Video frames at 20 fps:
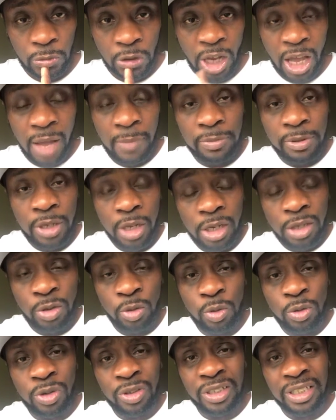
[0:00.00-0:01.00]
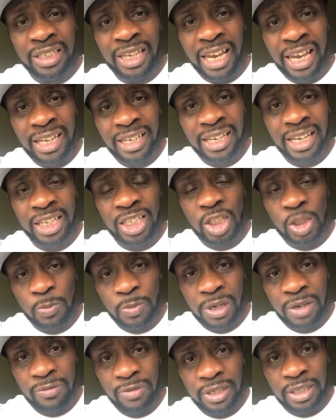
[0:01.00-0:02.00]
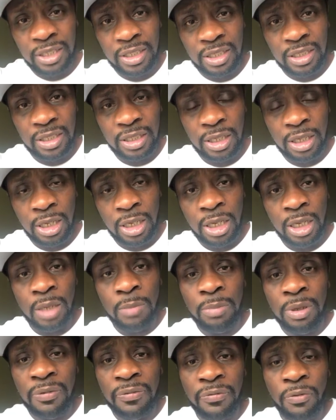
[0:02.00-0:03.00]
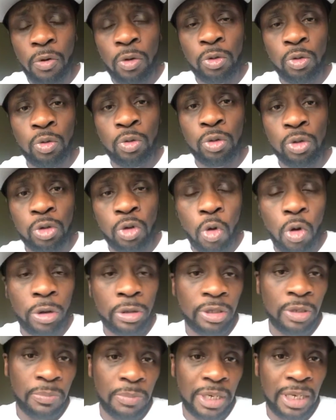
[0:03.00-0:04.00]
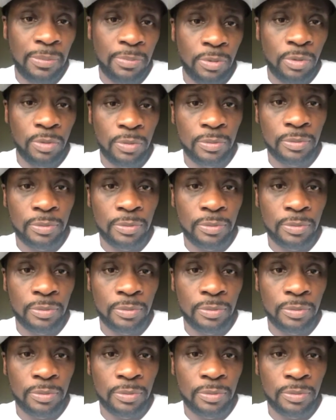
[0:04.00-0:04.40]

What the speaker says: I'm telling you to gain experience before you talk to people.